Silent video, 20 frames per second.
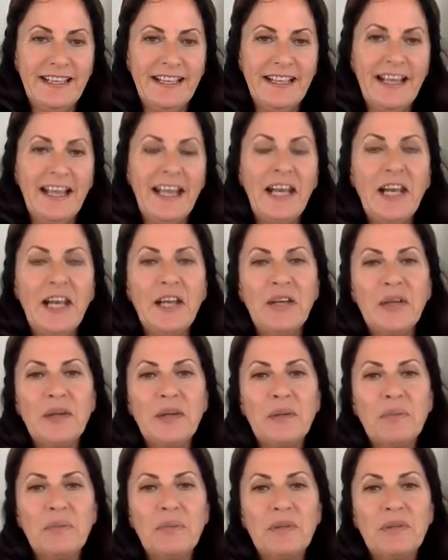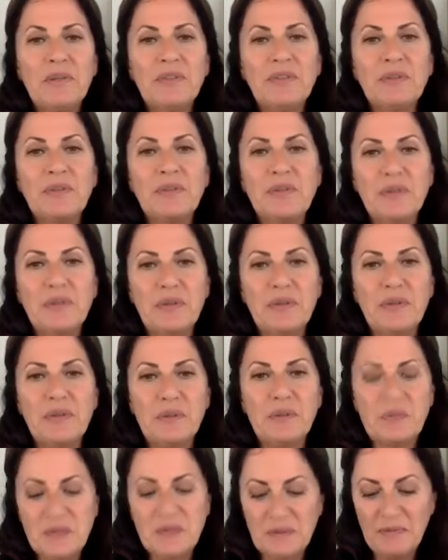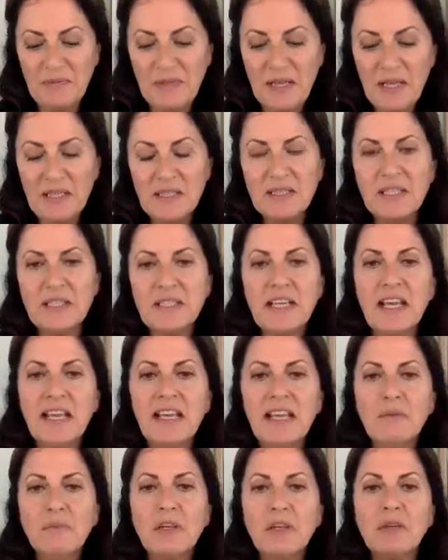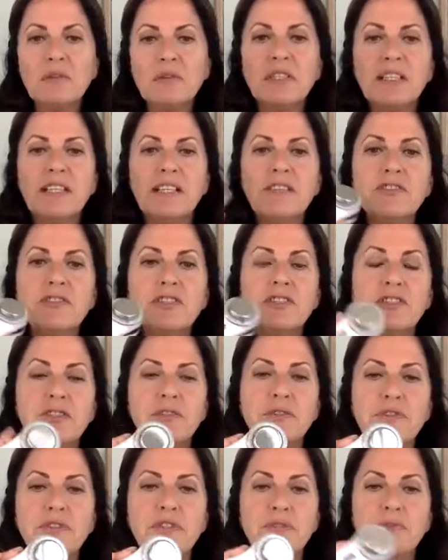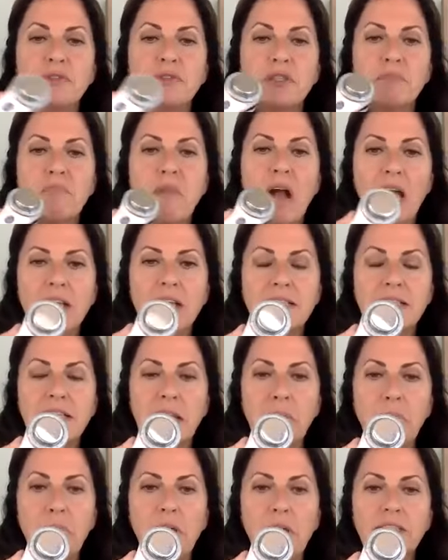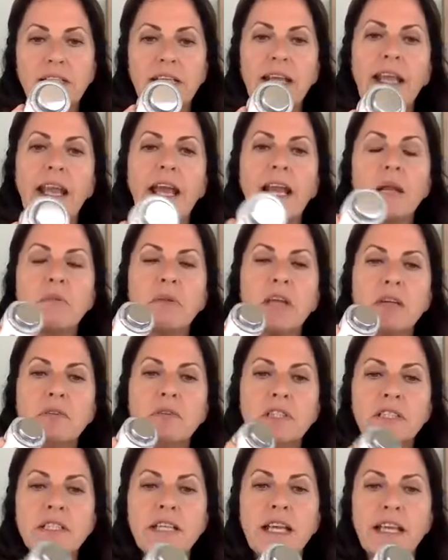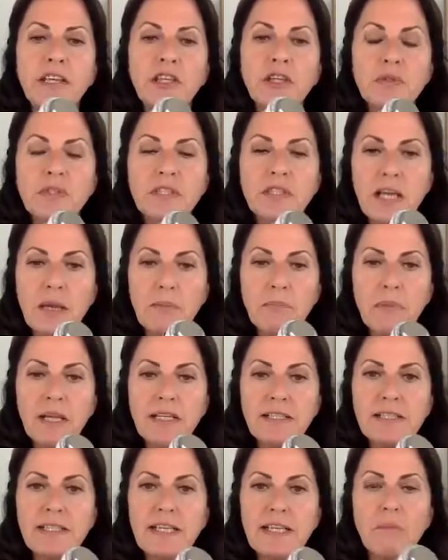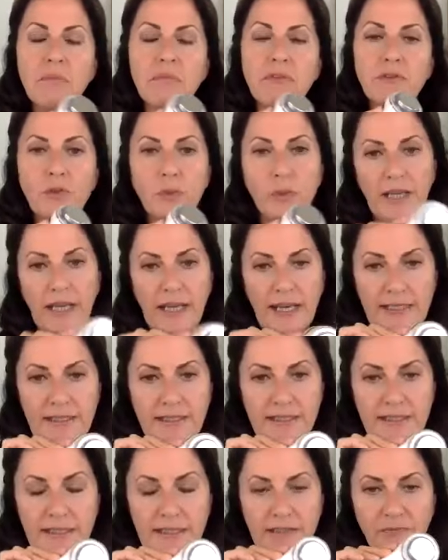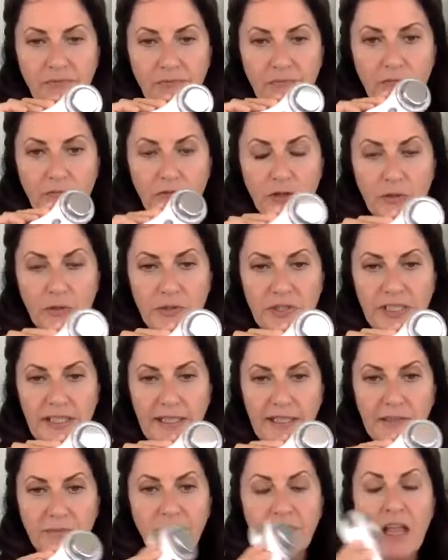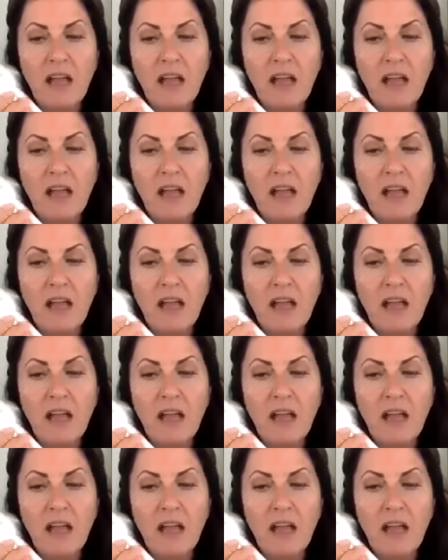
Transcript: Hello, beautiful souls. Today I'm going to introduce you to myskinbuddy, and I'm going to take you step by step through a cleansing routine.